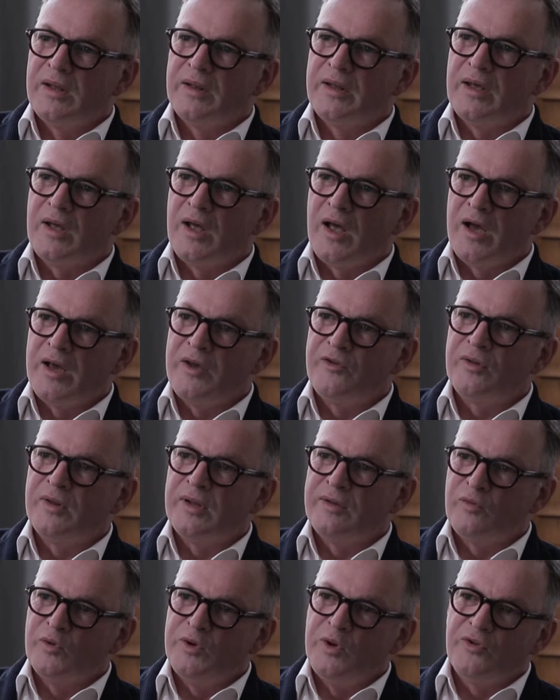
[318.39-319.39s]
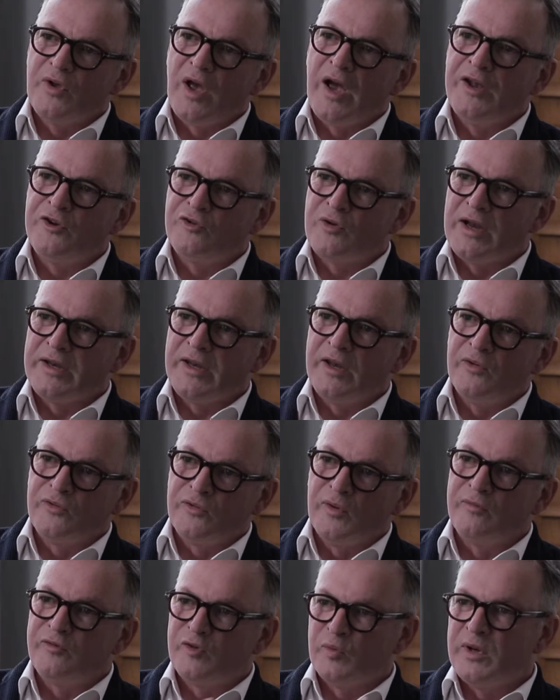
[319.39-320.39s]
their eyes and therefore use eye tracking
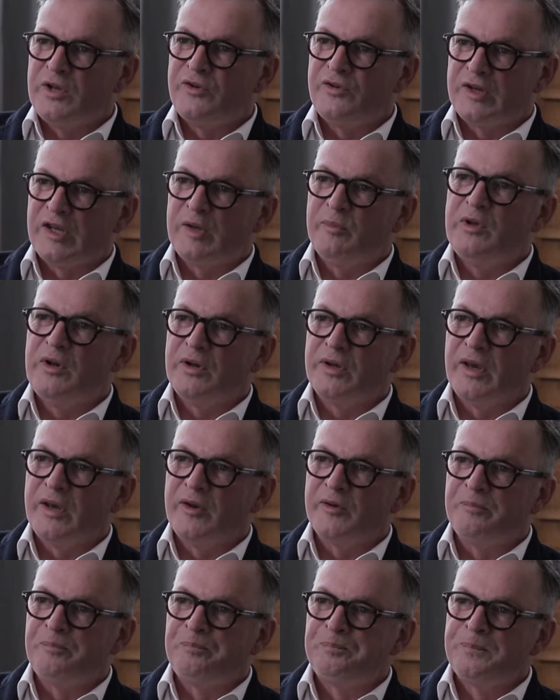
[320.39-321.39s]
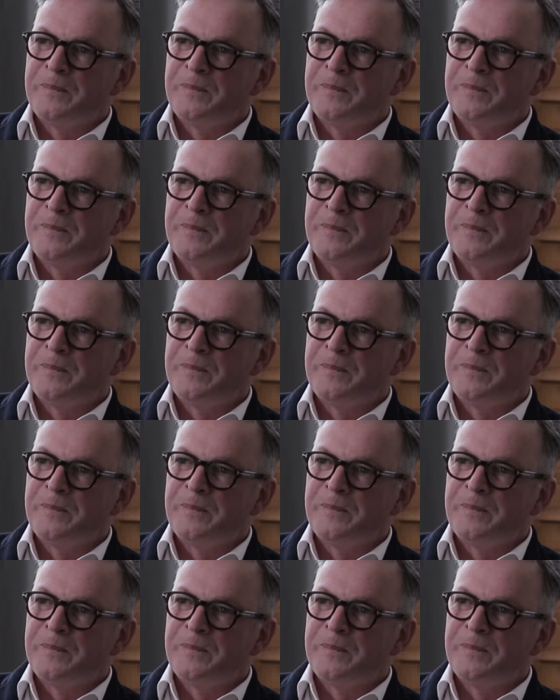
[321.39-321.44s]
software to communicate.